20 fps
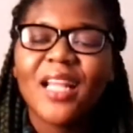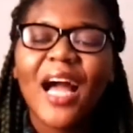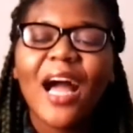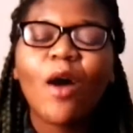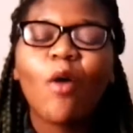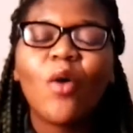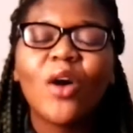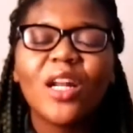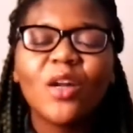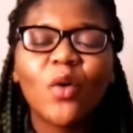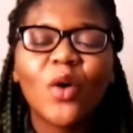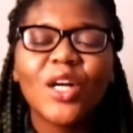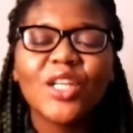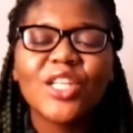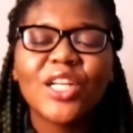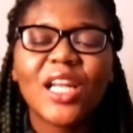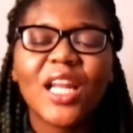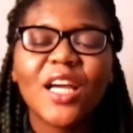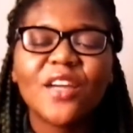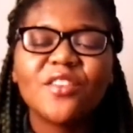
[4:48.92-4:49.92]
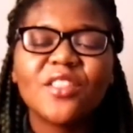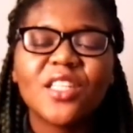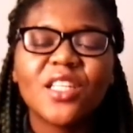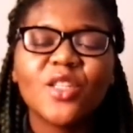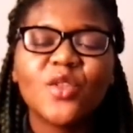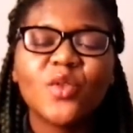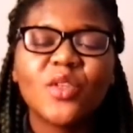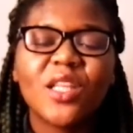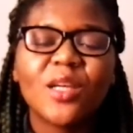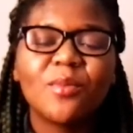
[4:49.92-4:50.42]
I want to watch a live
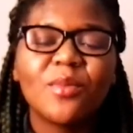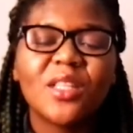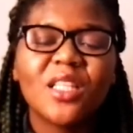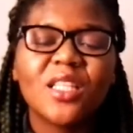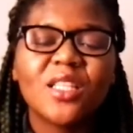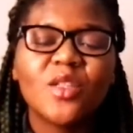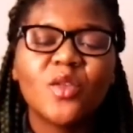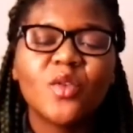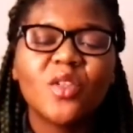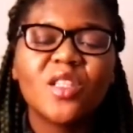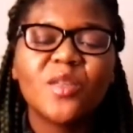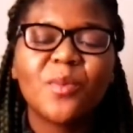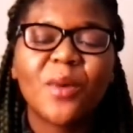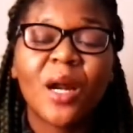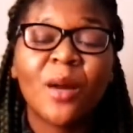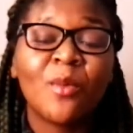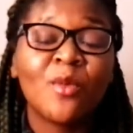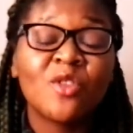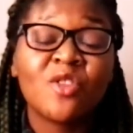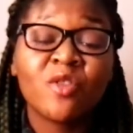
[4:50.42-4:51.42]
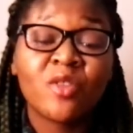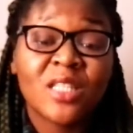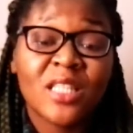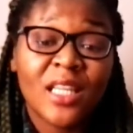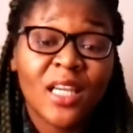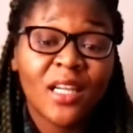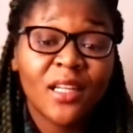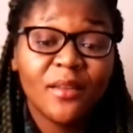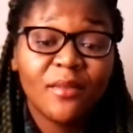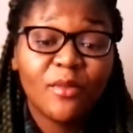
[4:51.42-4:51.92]
stage with them in the suits, but I'm also
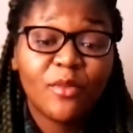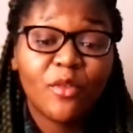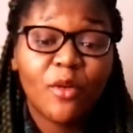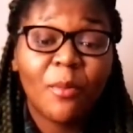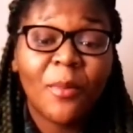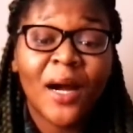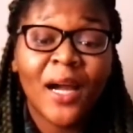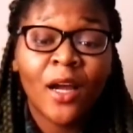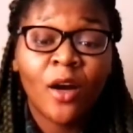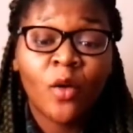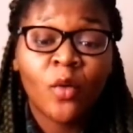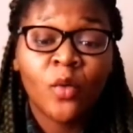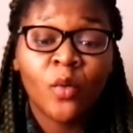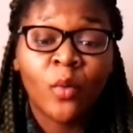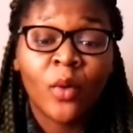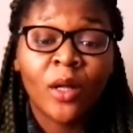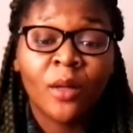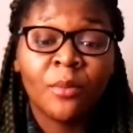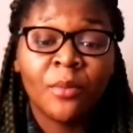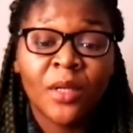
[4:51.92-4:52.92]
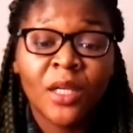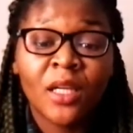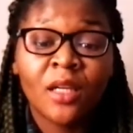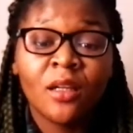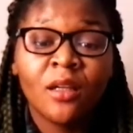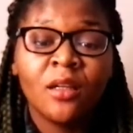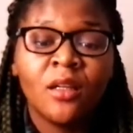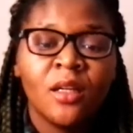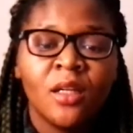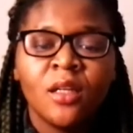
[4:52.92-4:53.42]
scared for my own
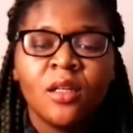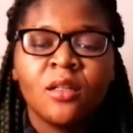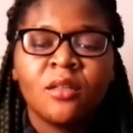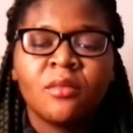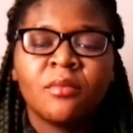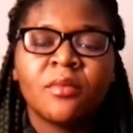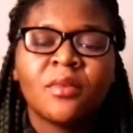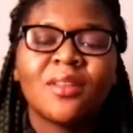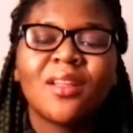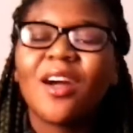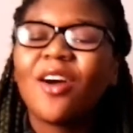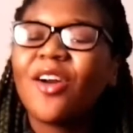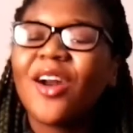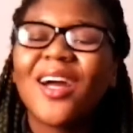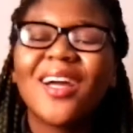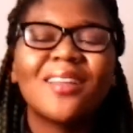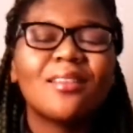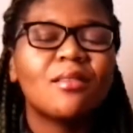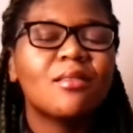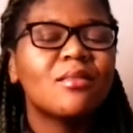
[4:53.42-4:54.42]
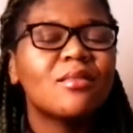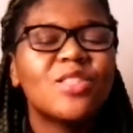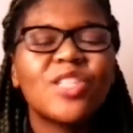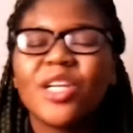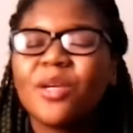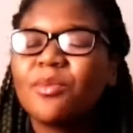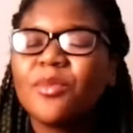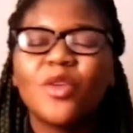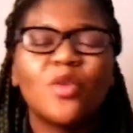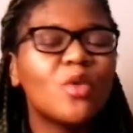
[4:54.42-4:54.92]
well-being. Alright,
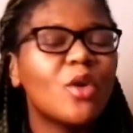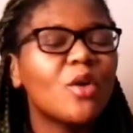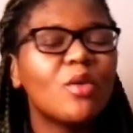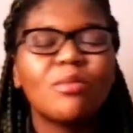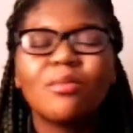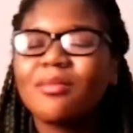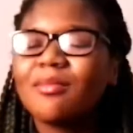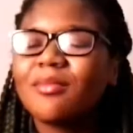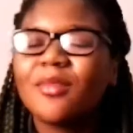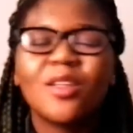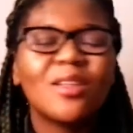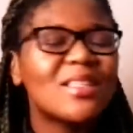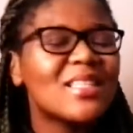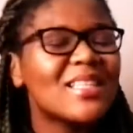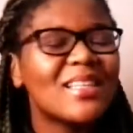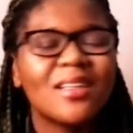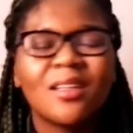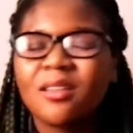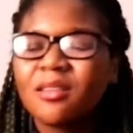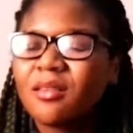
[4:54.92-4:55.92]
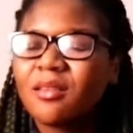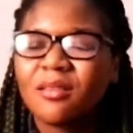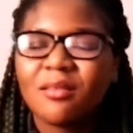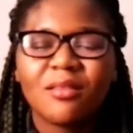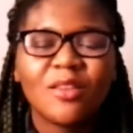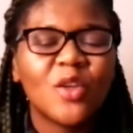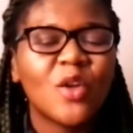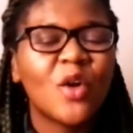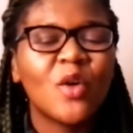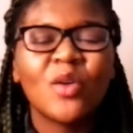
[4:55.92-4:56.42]
Jamin, you don't... Sir,
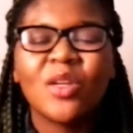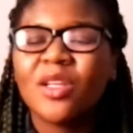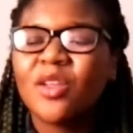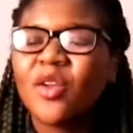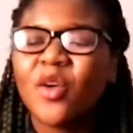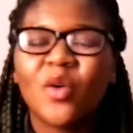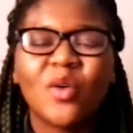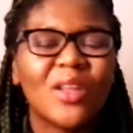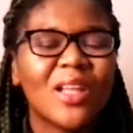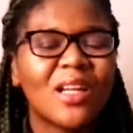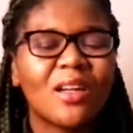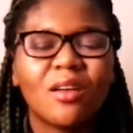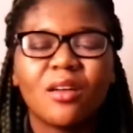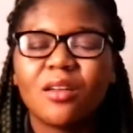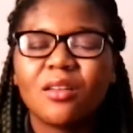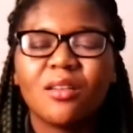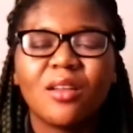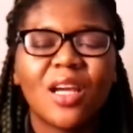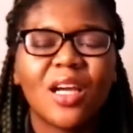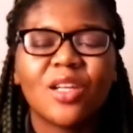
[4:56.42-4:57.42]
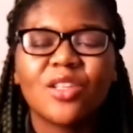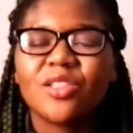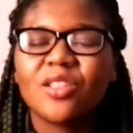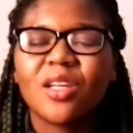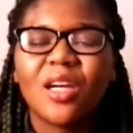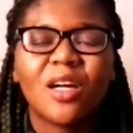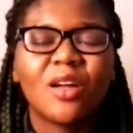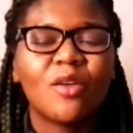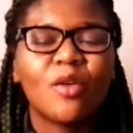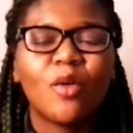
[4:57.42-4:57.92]
You don't need to go that hard,
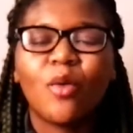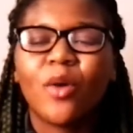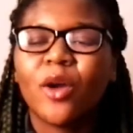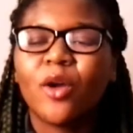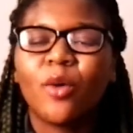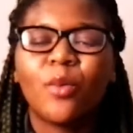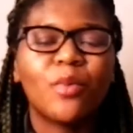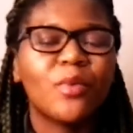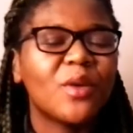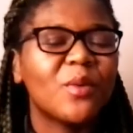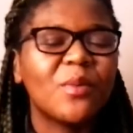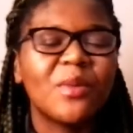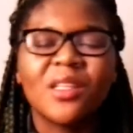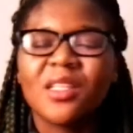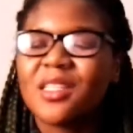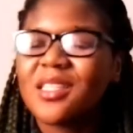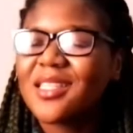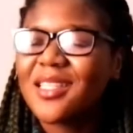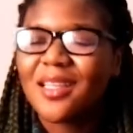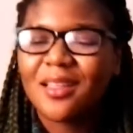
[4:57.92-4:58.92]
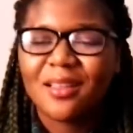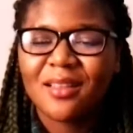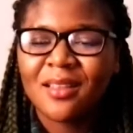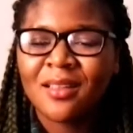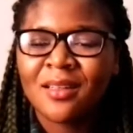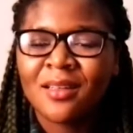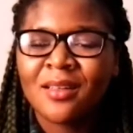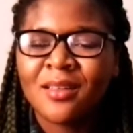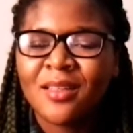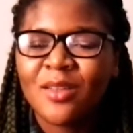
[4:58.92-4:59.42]
actually. I don't know why you'll put him in the
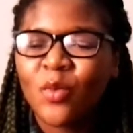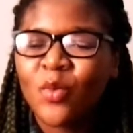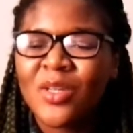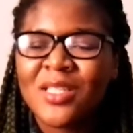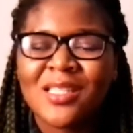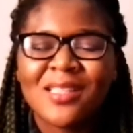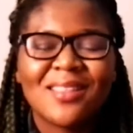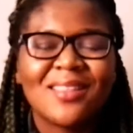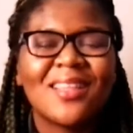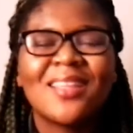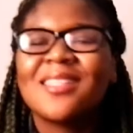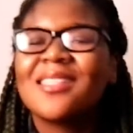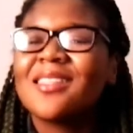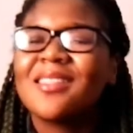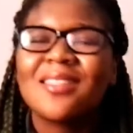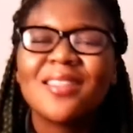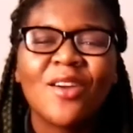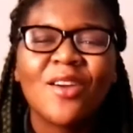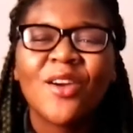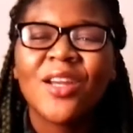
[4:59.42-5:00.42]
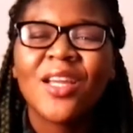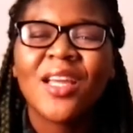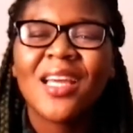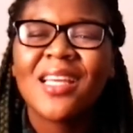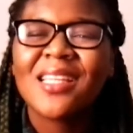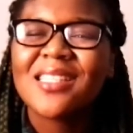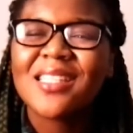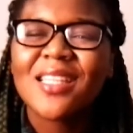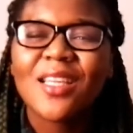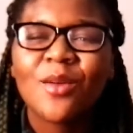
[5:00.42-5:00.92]
center. It wasn't necessary.
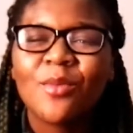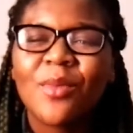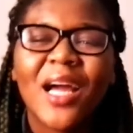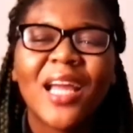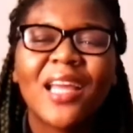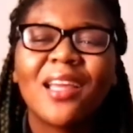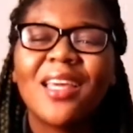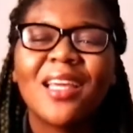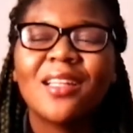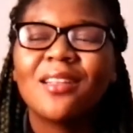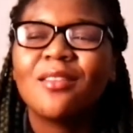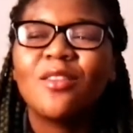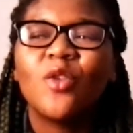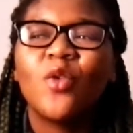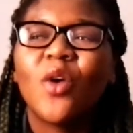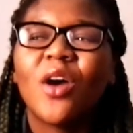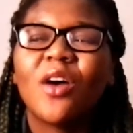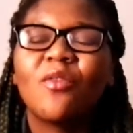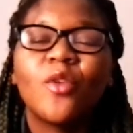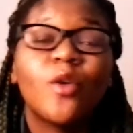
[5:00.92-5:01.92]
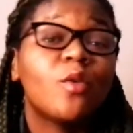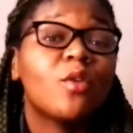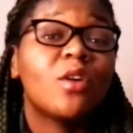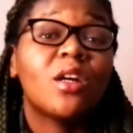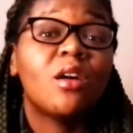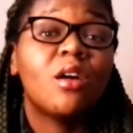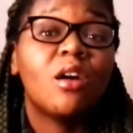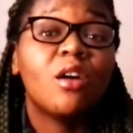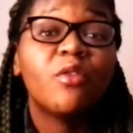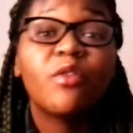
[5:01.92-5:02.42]
SM, I get you have no
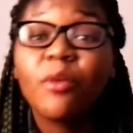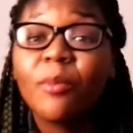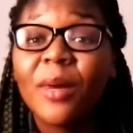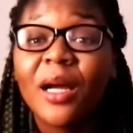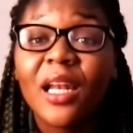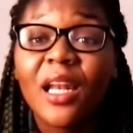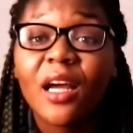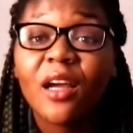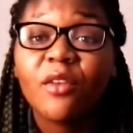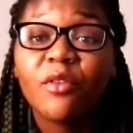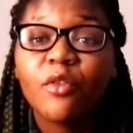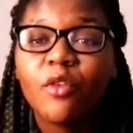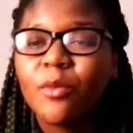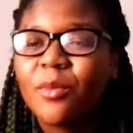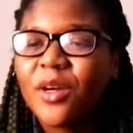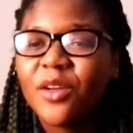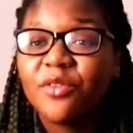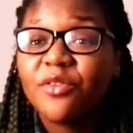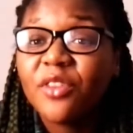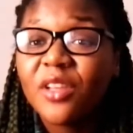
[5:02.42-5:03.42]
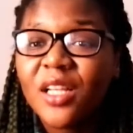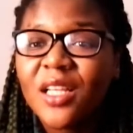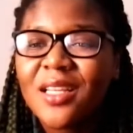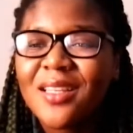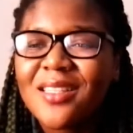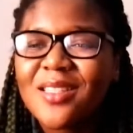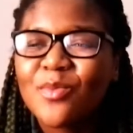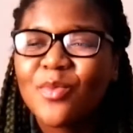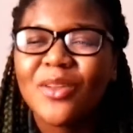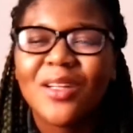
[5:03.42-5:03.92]
regard for my life or my
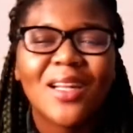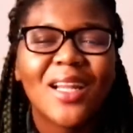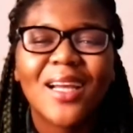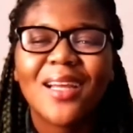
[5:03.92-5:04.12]
feelings, but